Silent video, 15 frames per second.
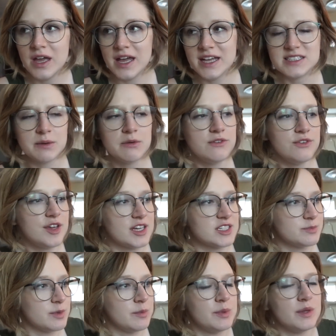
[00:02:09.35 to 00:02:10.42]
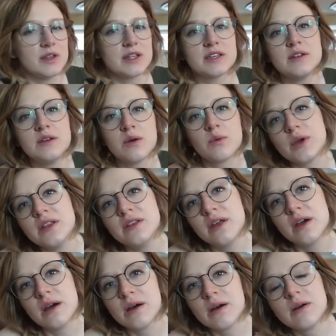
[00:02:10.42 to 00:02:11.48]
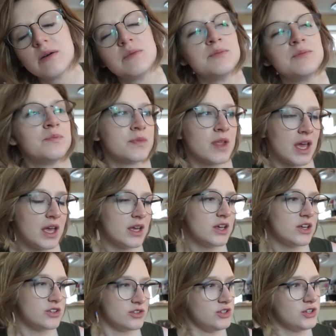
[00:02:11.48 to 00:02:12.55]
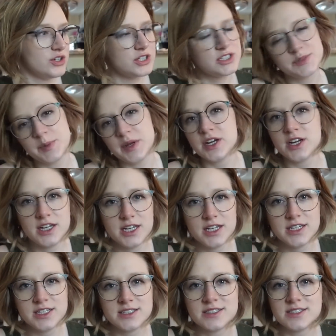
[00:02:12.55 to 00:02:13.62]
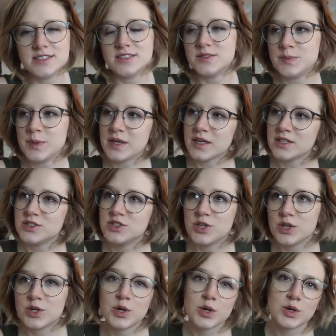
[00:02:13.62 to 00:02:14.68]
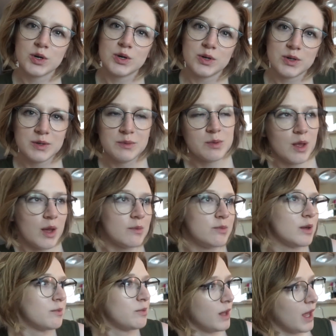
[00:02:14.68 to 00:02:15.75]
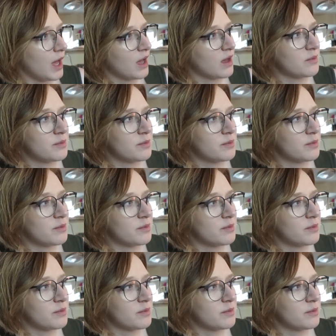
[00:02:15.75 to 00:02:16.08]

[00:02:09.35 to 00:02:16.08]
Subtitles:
And some of you guys might be like, you know, Wyndham, your experience is because you're a girl and blah, blah, blah.